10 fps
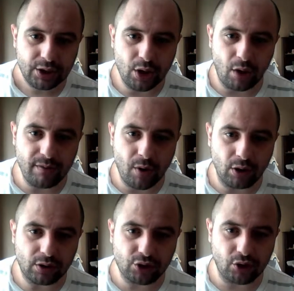your
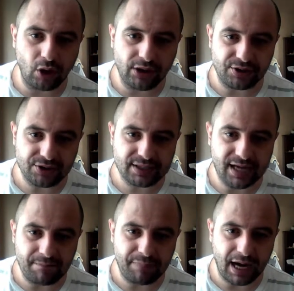remote control is on
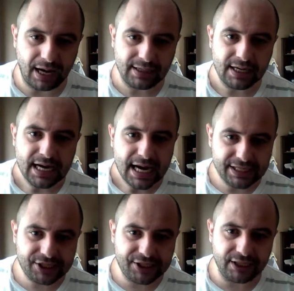standby, it
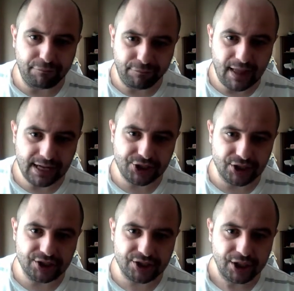still
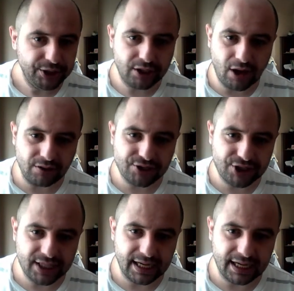flashes. You can't
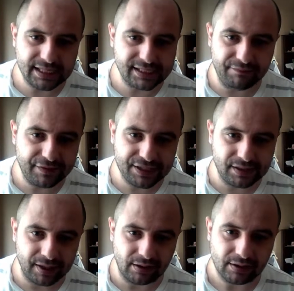see it. It's
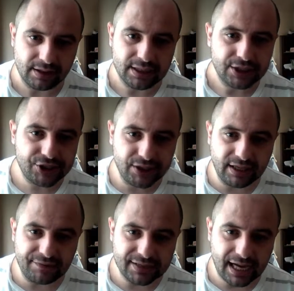invisible. Still
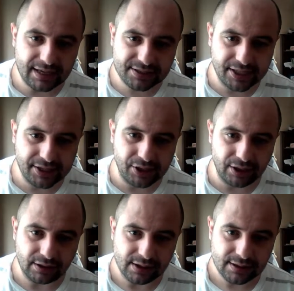gives out a
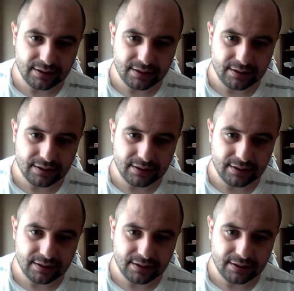signal.